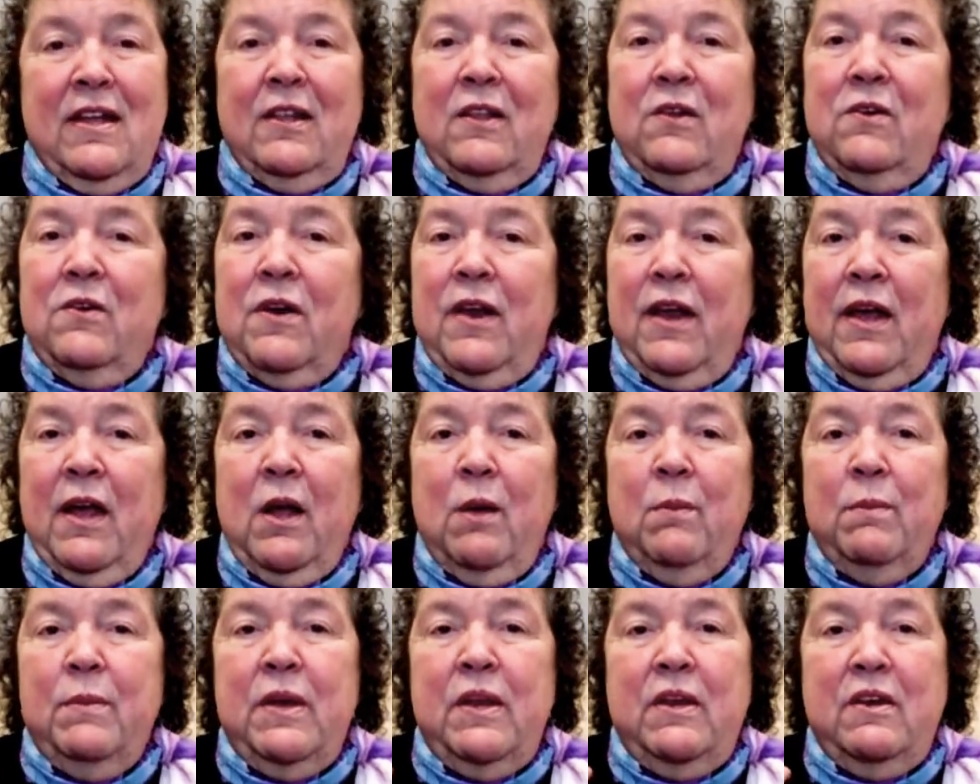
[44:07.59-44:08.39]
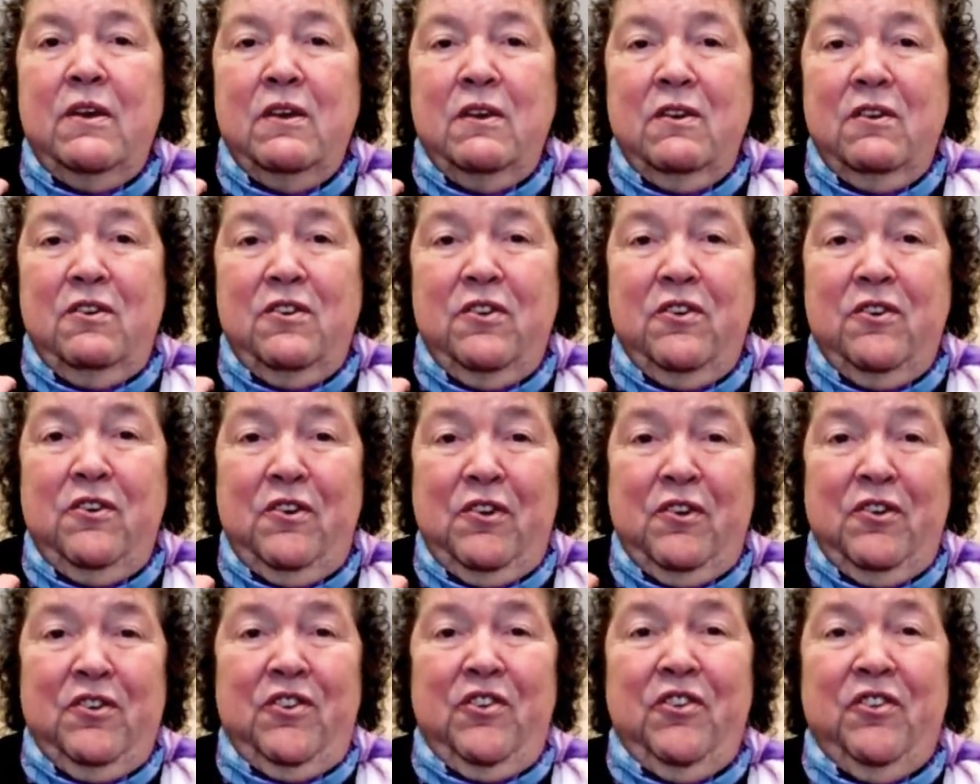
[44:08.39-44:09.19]
Lord, help me to
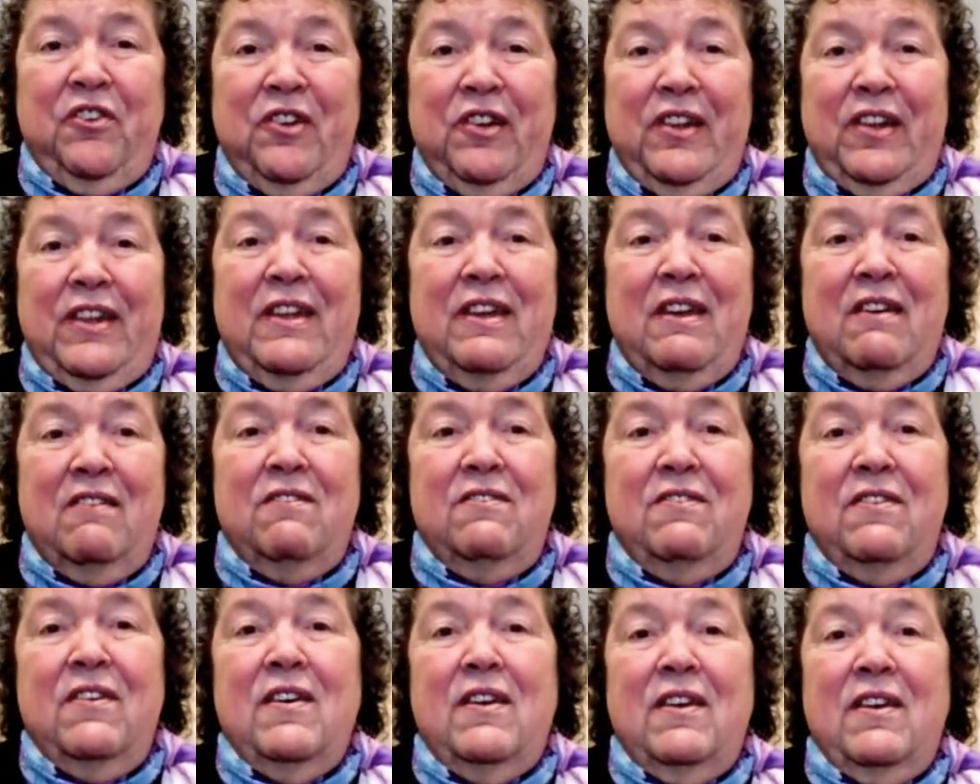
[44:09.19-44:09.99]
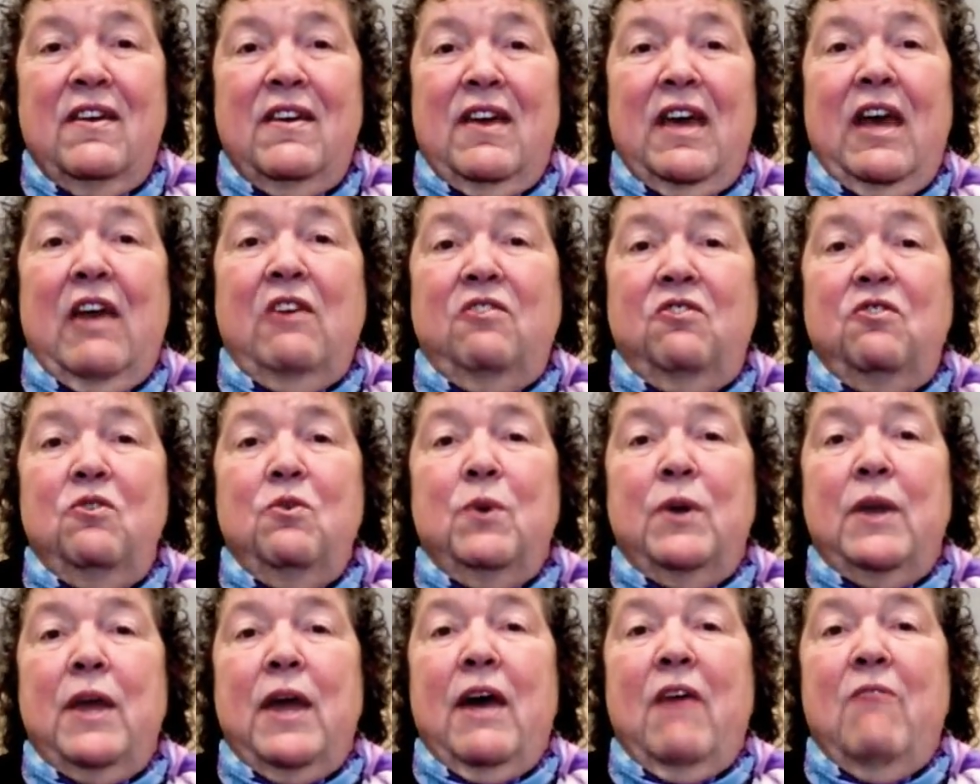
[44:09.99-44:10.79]
just live as you
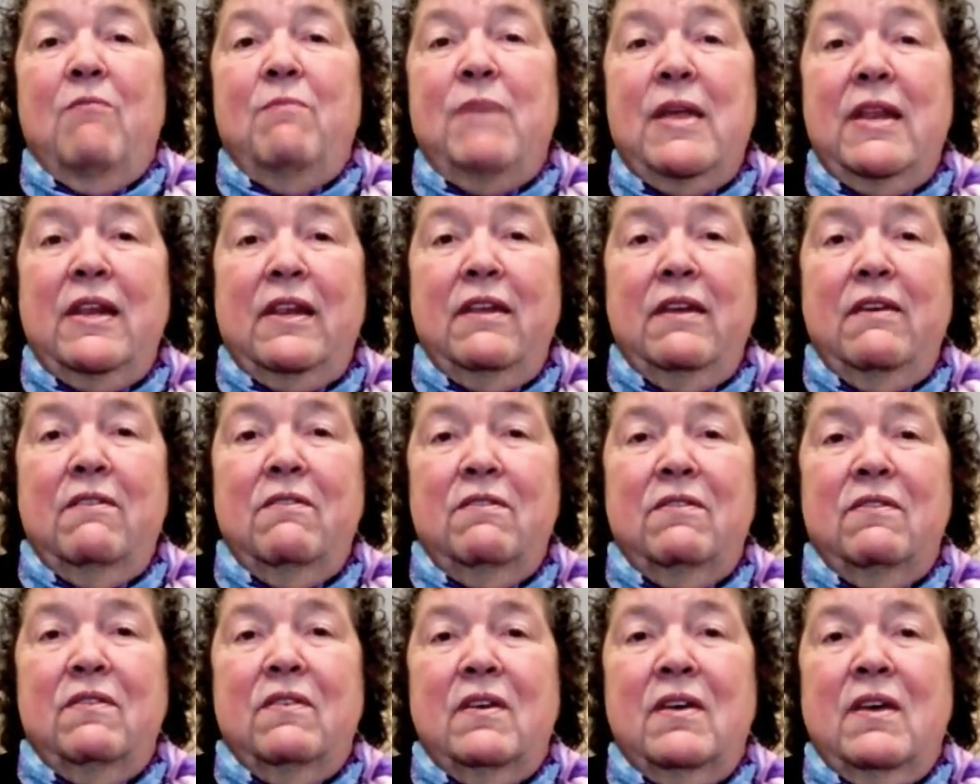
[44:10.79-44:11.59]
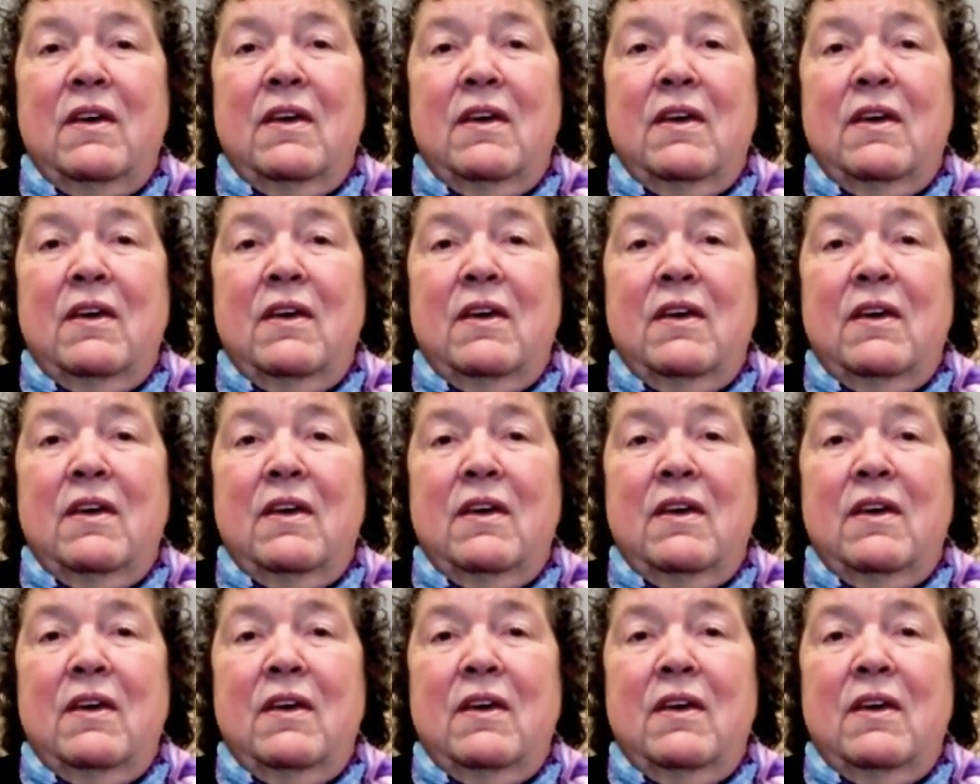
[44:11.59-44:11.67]
would have me live.